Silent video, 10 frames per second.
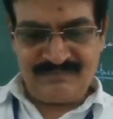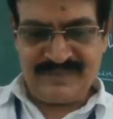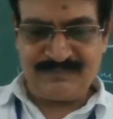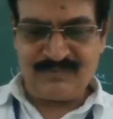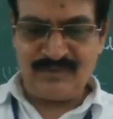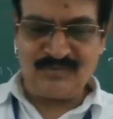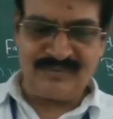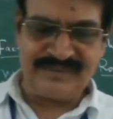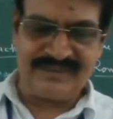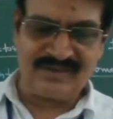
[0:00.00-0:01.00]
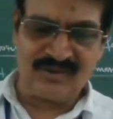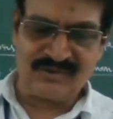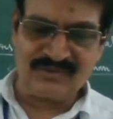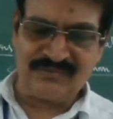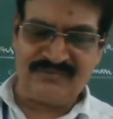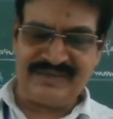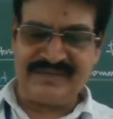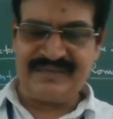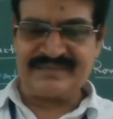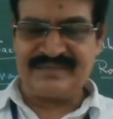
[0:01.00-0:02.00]
They proved to be the cause of
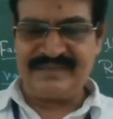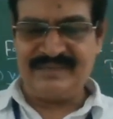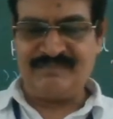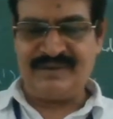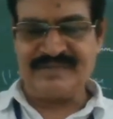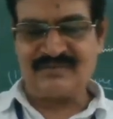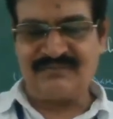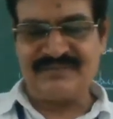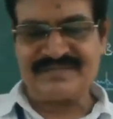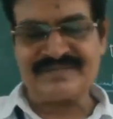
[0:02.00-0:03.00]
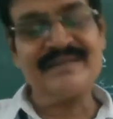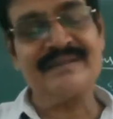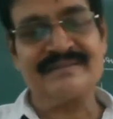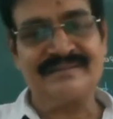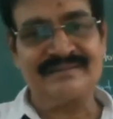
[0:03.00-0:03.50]
weakness in place of strength.